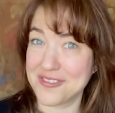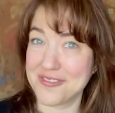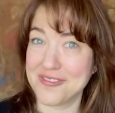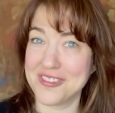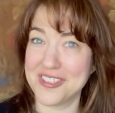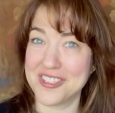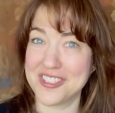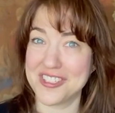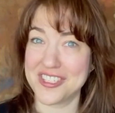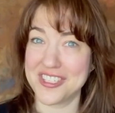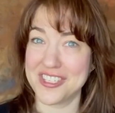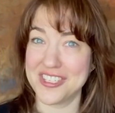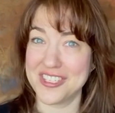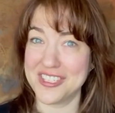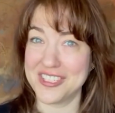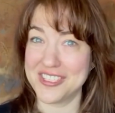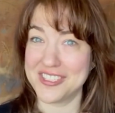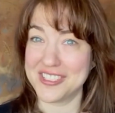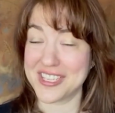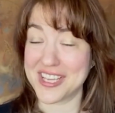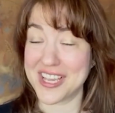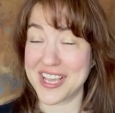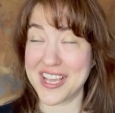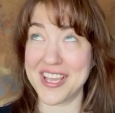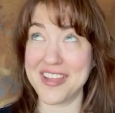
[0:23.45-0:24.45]
which
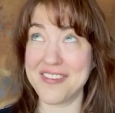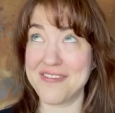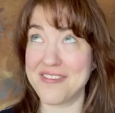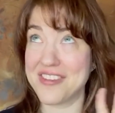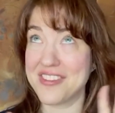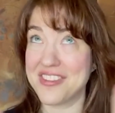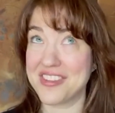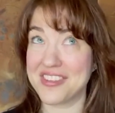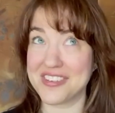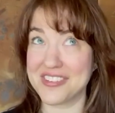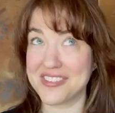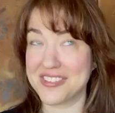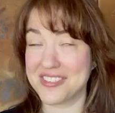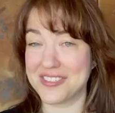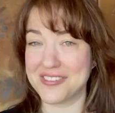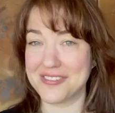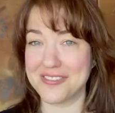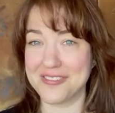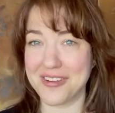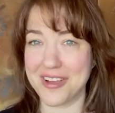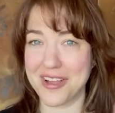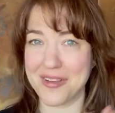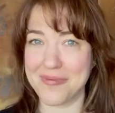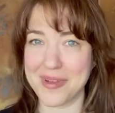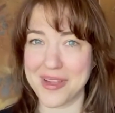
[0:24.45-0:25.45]
is everything to
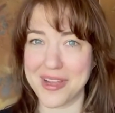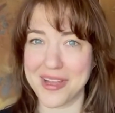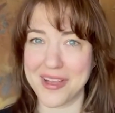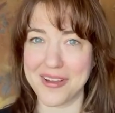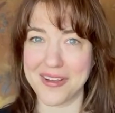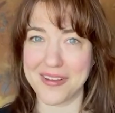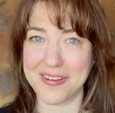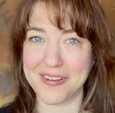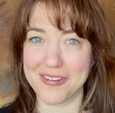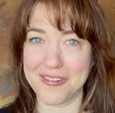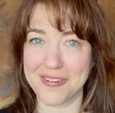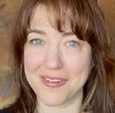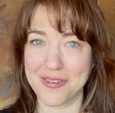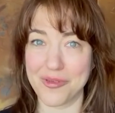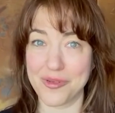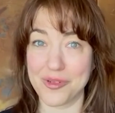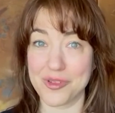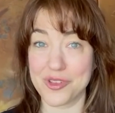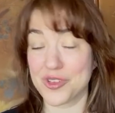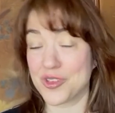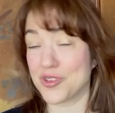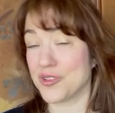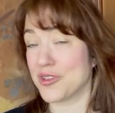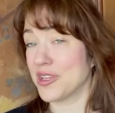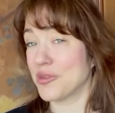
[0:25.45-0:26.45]
do about
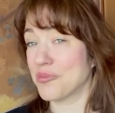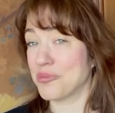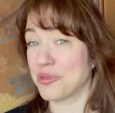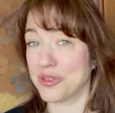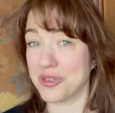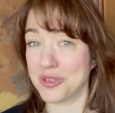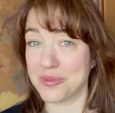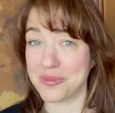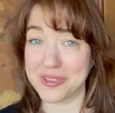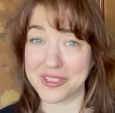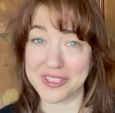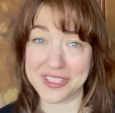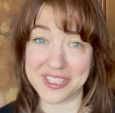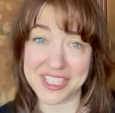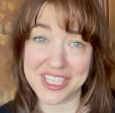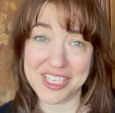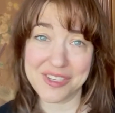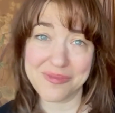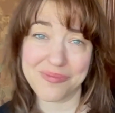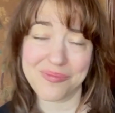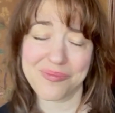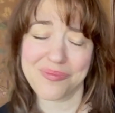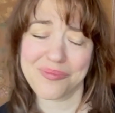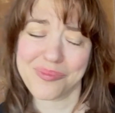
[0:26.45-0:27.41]
student employability,